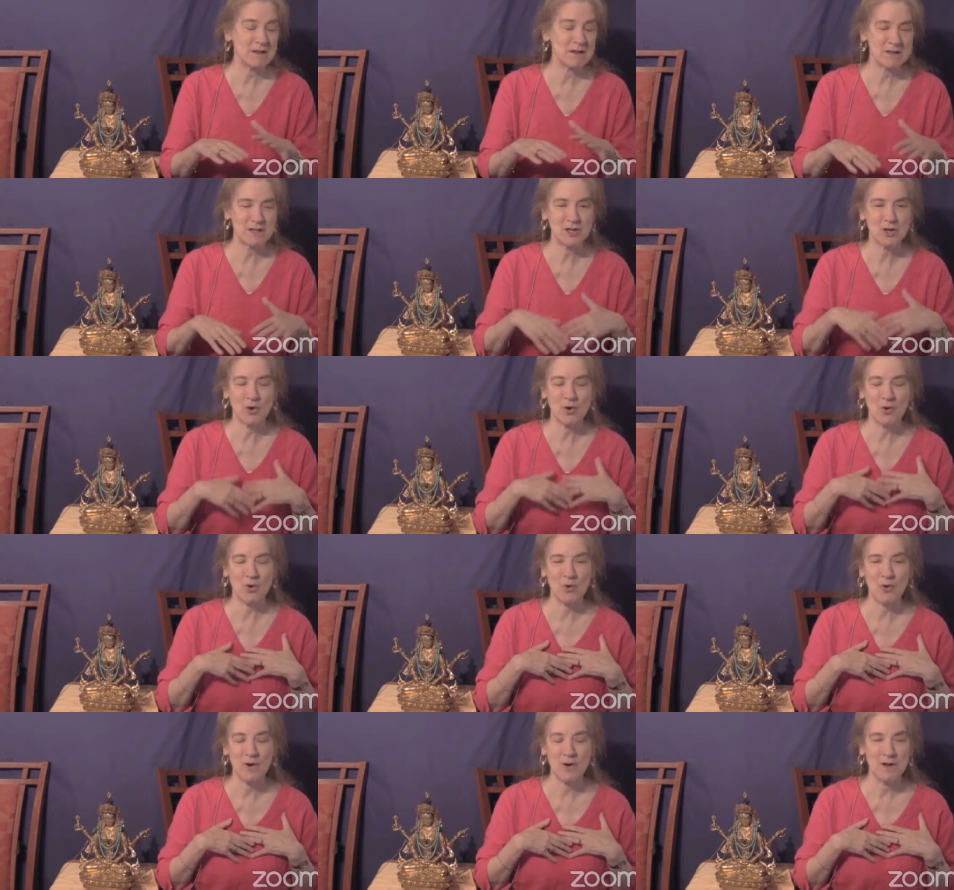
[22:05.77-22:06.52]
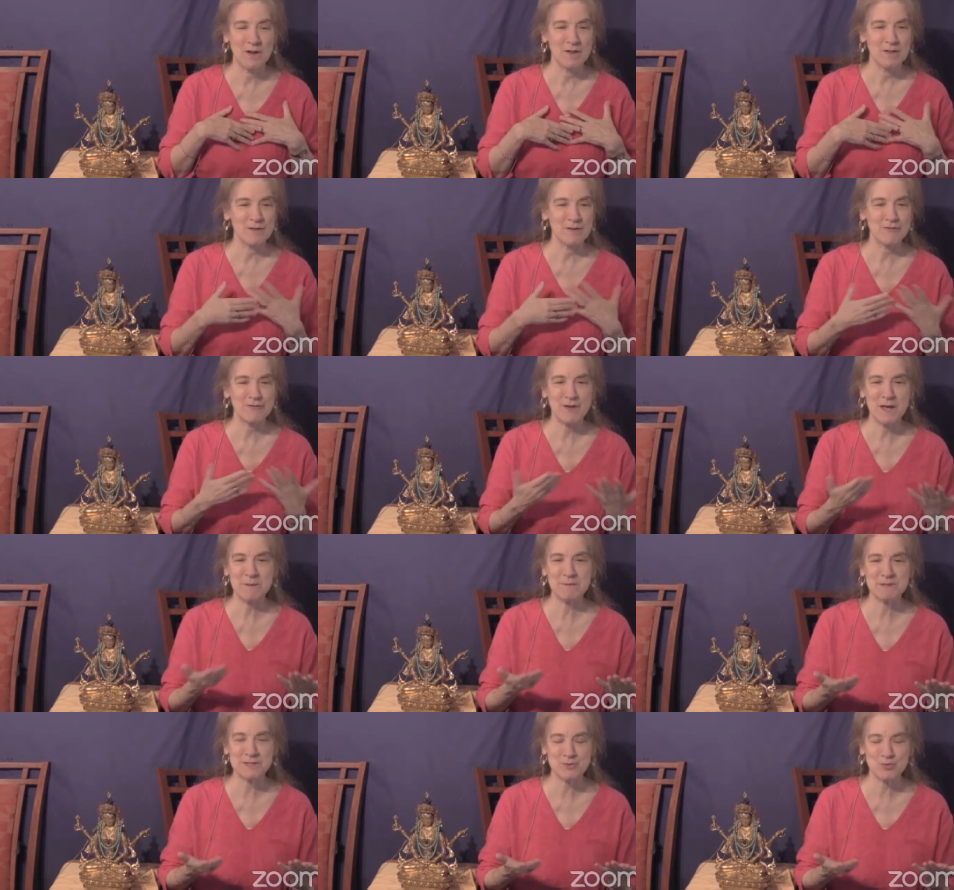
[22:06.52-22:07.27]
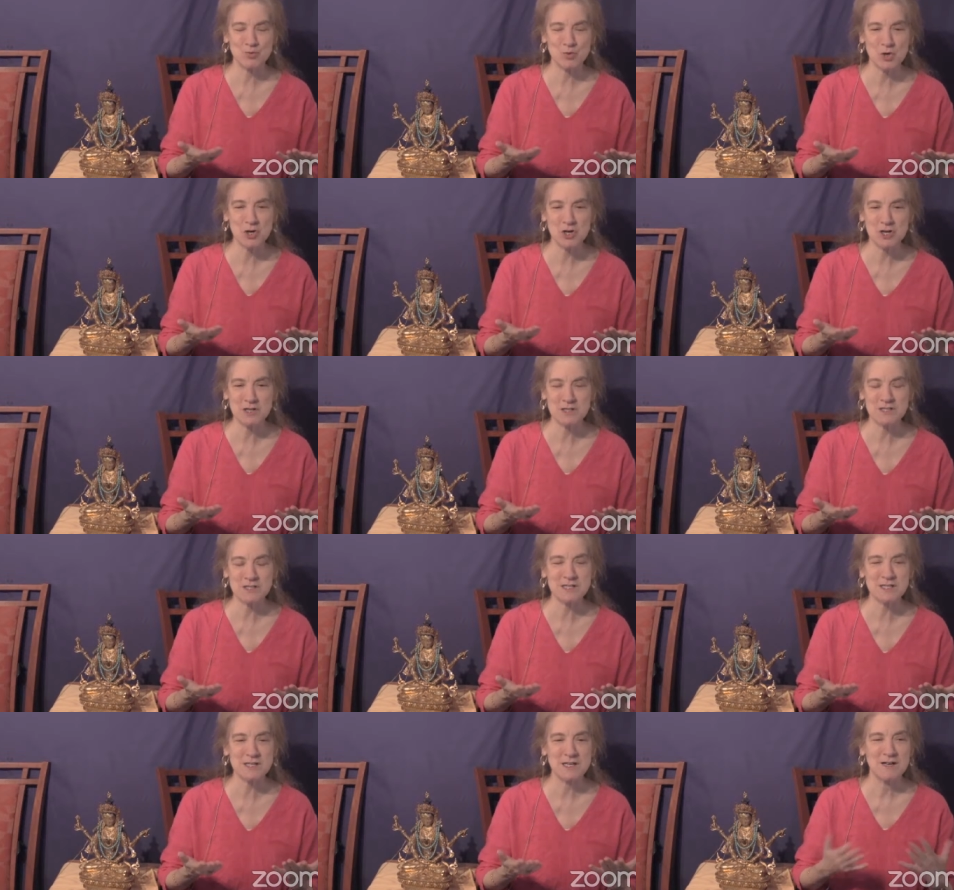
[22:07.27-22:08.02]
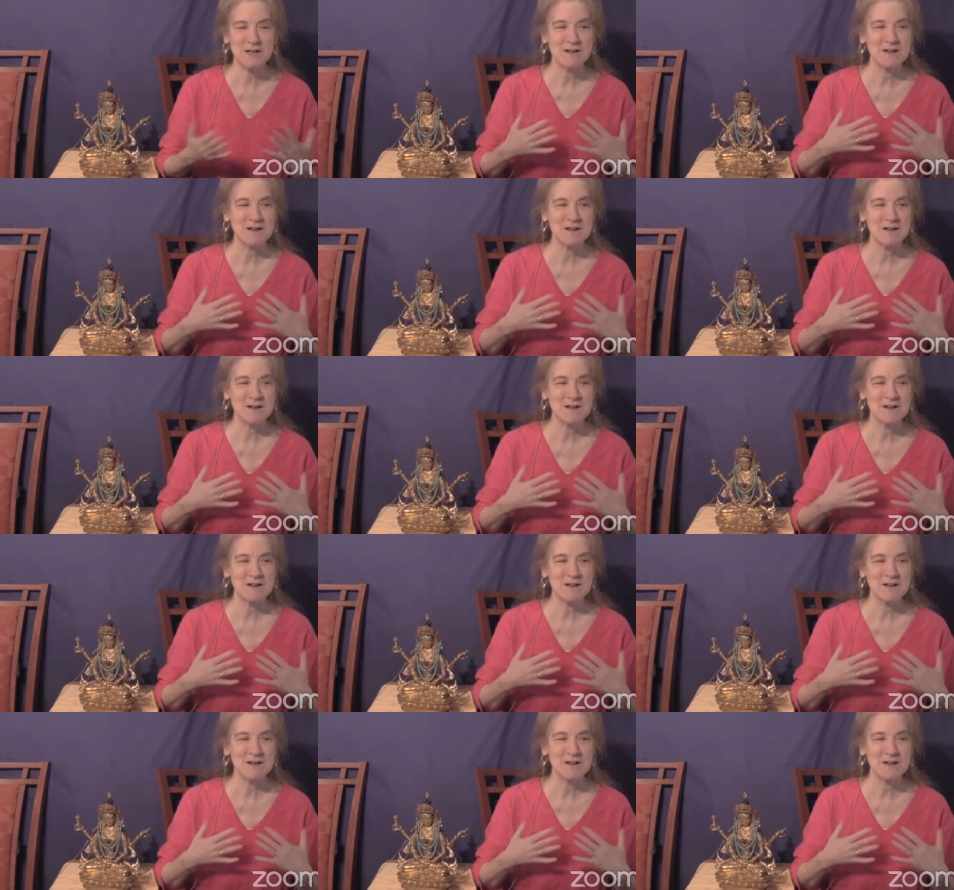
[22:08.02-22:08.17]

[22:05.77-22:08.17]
the famous words,